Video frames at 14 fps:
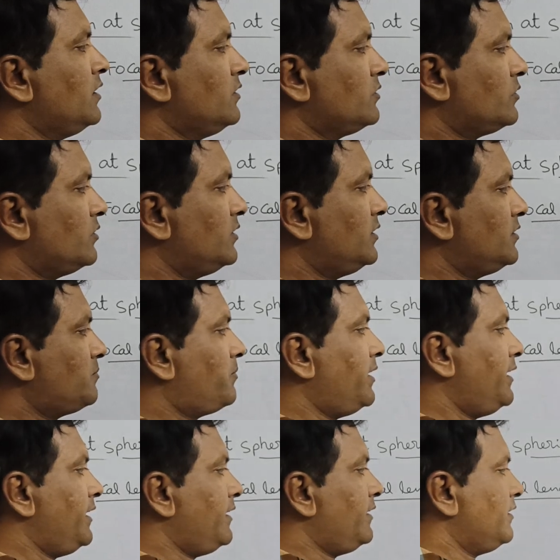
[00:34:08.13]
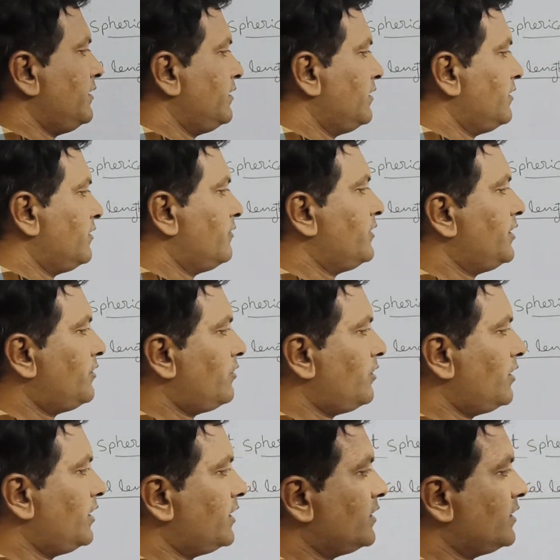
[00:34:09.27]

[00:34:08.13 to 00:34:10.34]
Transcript: So this plane where all the